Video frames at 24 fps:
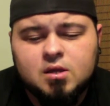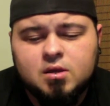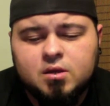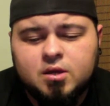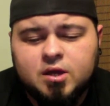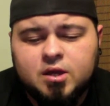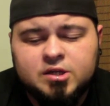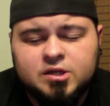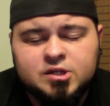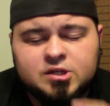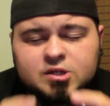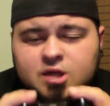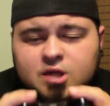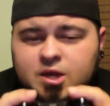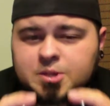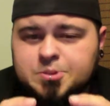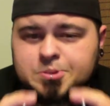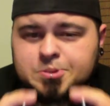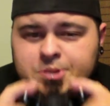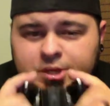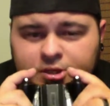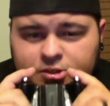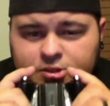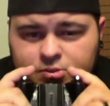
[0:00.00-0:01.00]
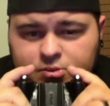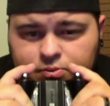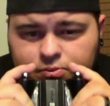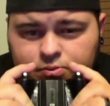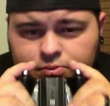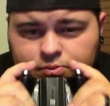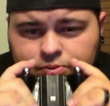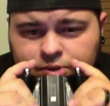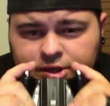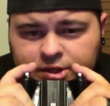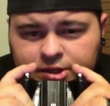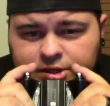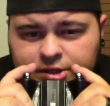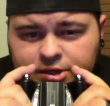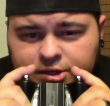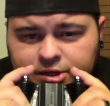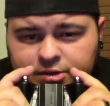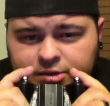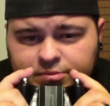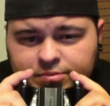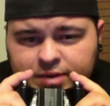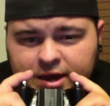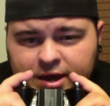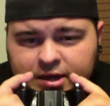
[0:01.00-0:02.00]
It feels really
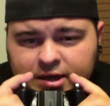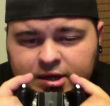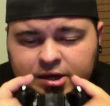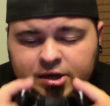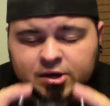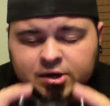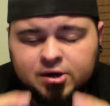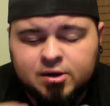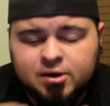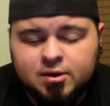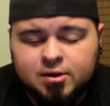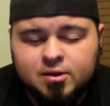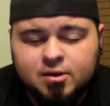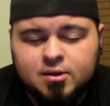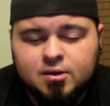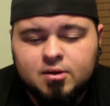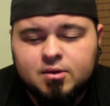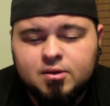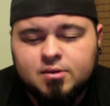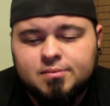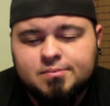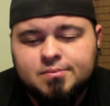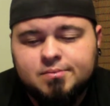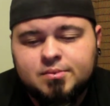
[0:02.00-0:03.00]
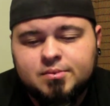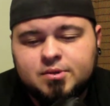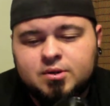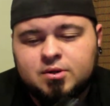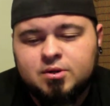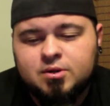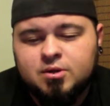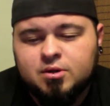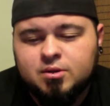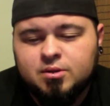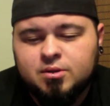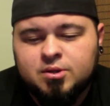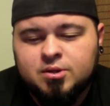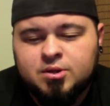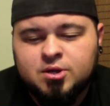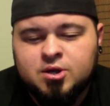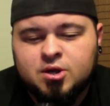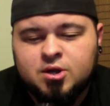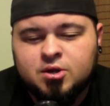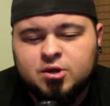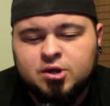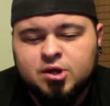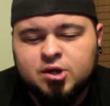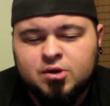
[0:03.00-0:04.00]
good back here. You know,
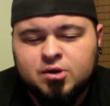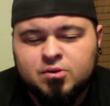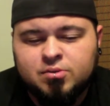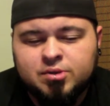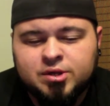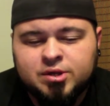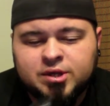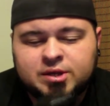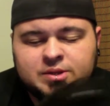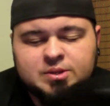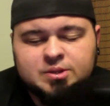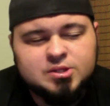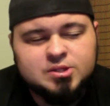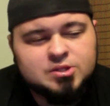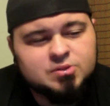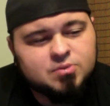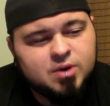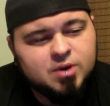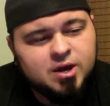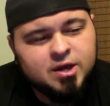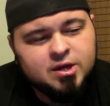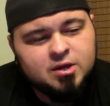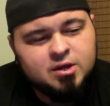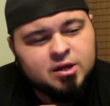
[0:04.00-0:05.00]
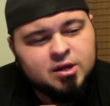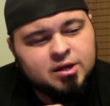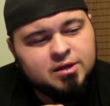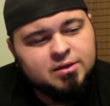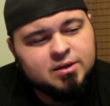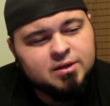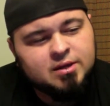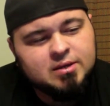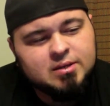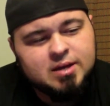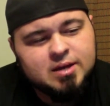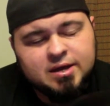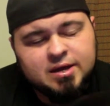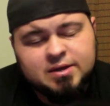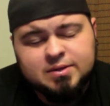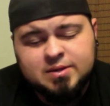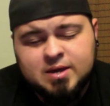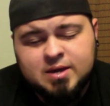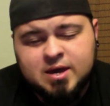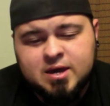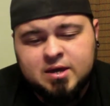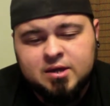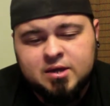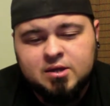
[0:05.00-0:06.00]
you don't really get the sweat, anything like
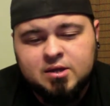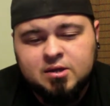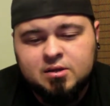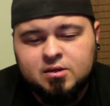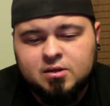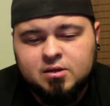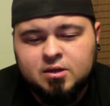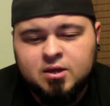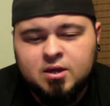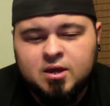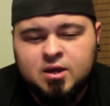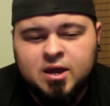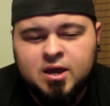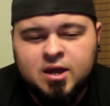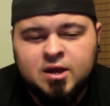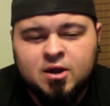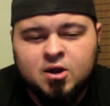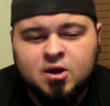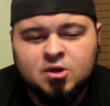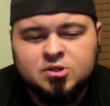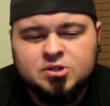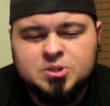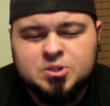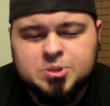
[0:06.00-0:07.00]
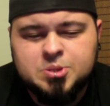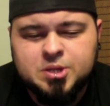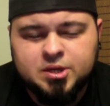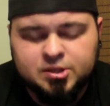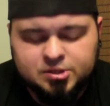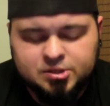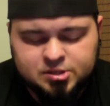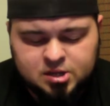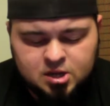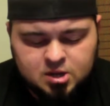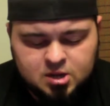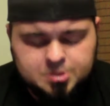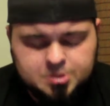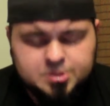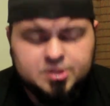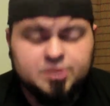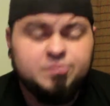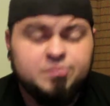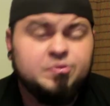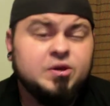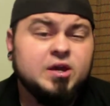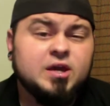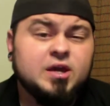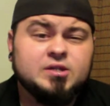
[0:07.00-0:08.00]
that. And it also feels, for the
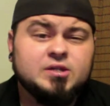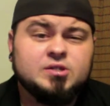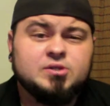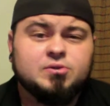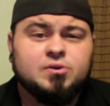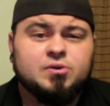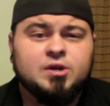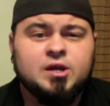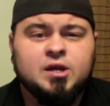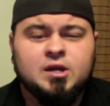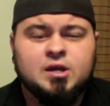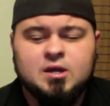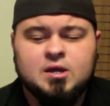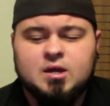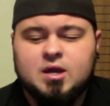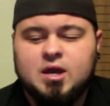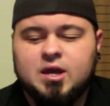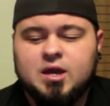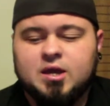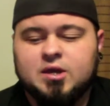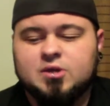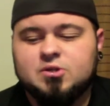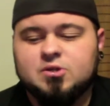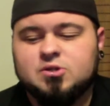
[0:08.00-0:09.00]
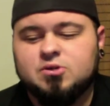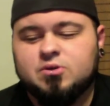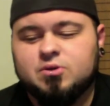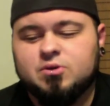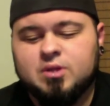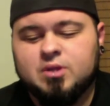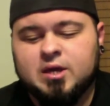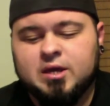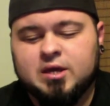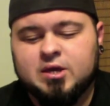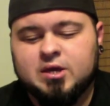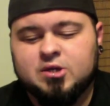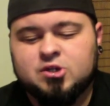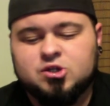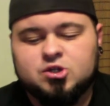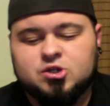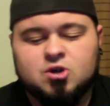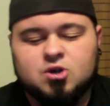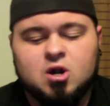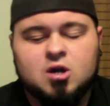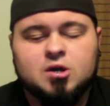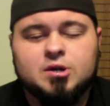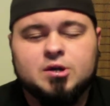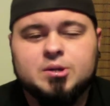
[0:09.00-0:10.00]
PS3, it gives you like a
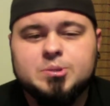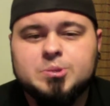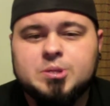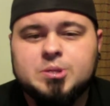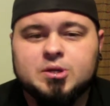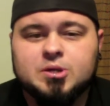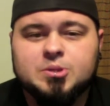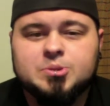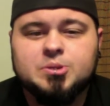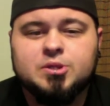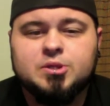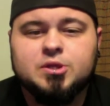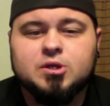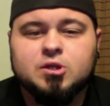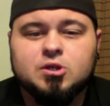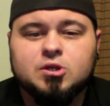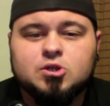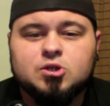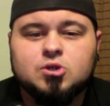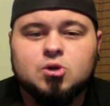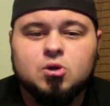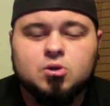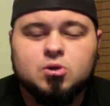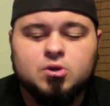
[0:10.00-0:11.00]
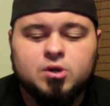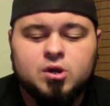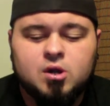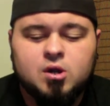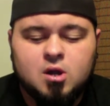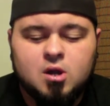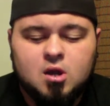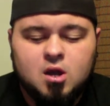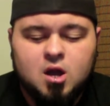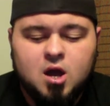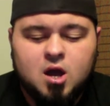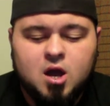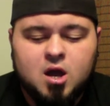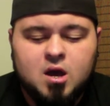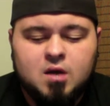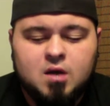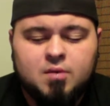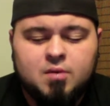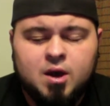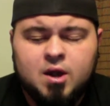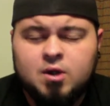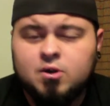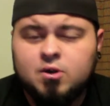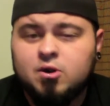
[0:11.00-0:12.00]
stronger feel for the controller.
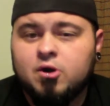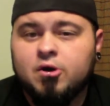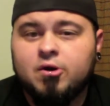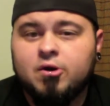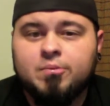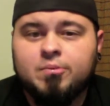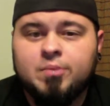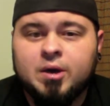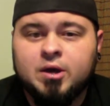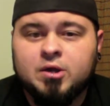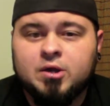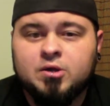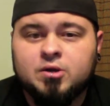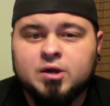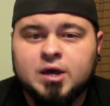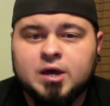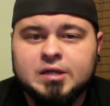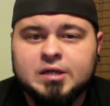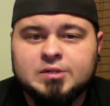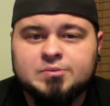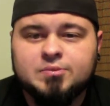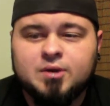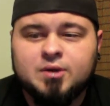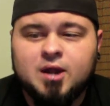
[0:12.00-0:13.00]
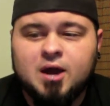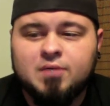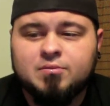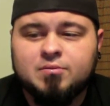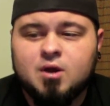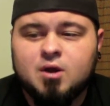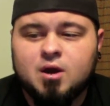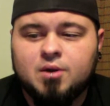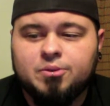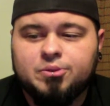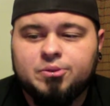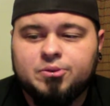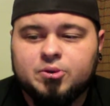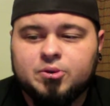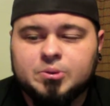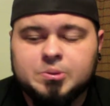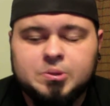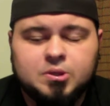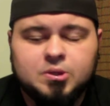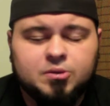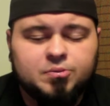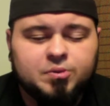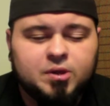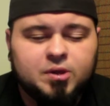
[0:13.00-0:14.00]
I don't know about you guys, but I've gone through a
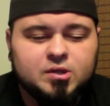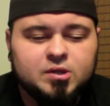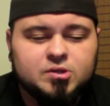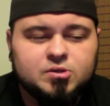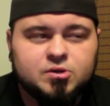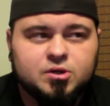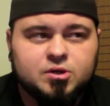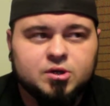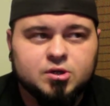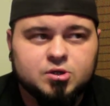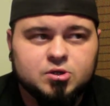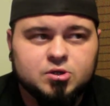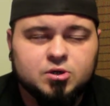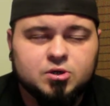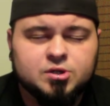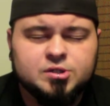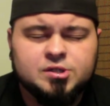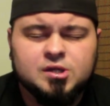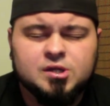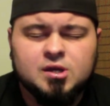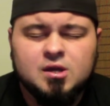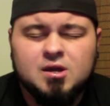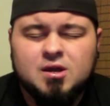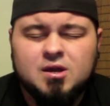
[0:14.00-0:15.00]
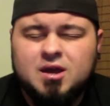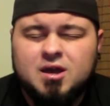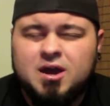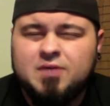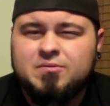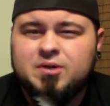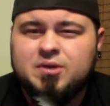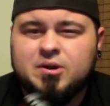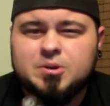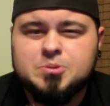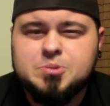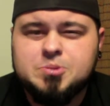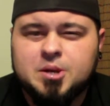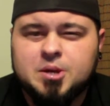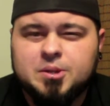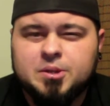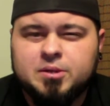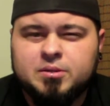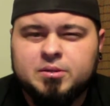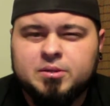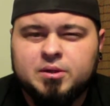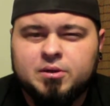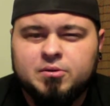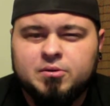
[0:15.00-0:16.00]
few PS3 controllers. I've never felt
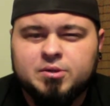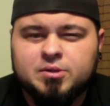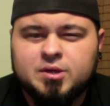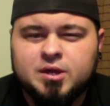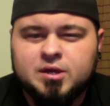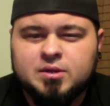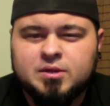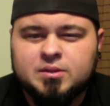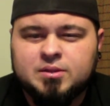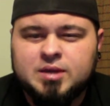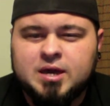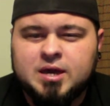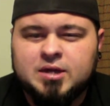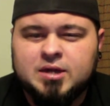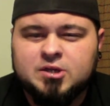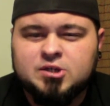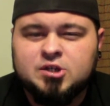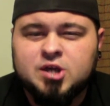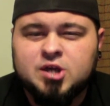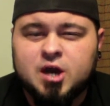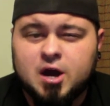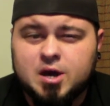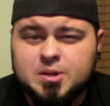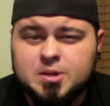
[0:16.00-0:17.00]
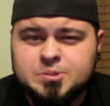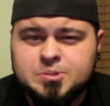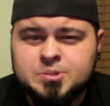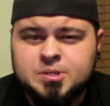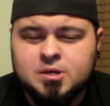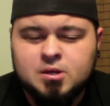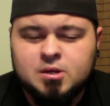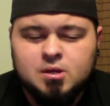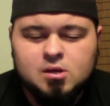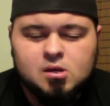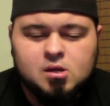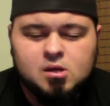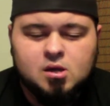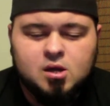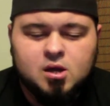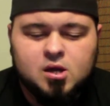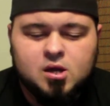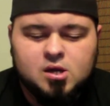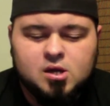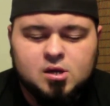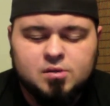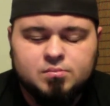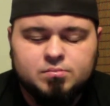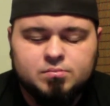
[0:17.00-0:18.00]
that they were like that tough.
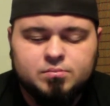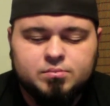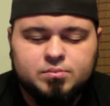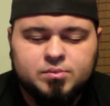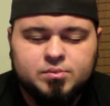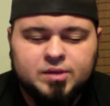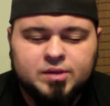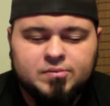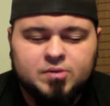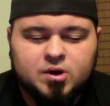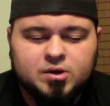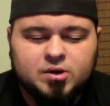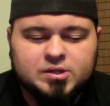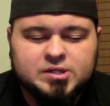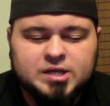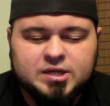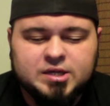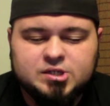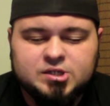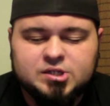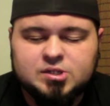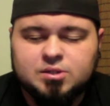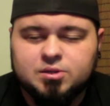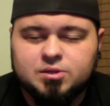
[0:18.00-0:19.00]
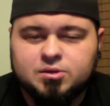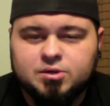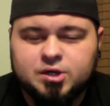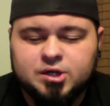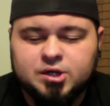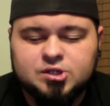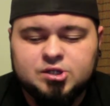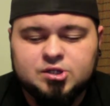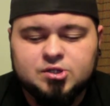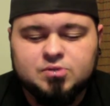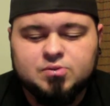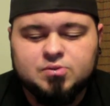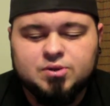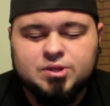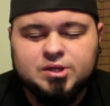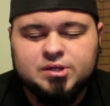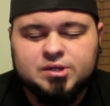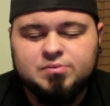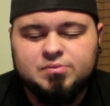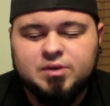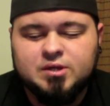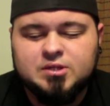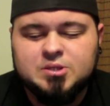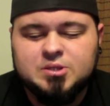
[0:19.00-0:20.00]
They've always had just little issues where this
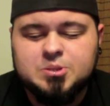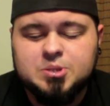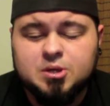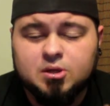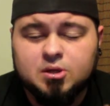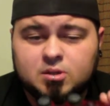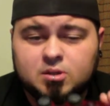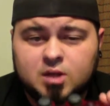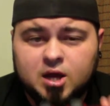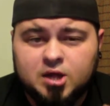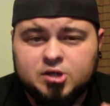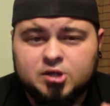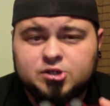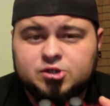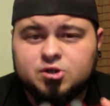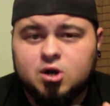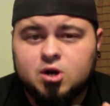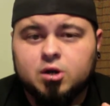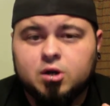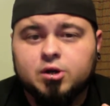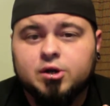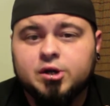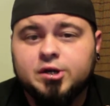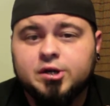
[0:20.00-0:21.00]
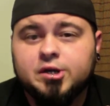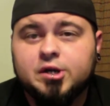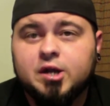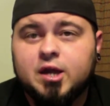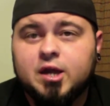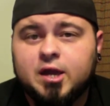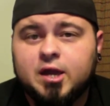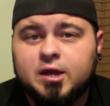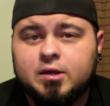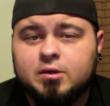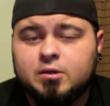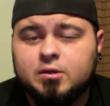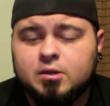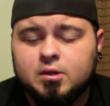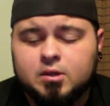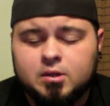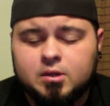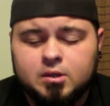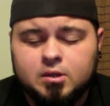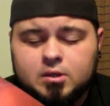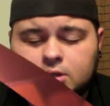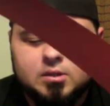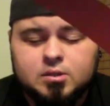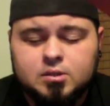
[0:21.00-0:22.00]
makes it feel a lot stronger in your hand.
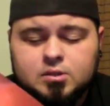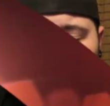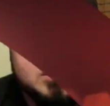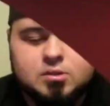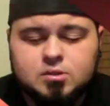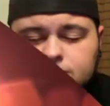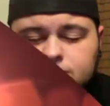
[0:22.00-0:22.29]
So.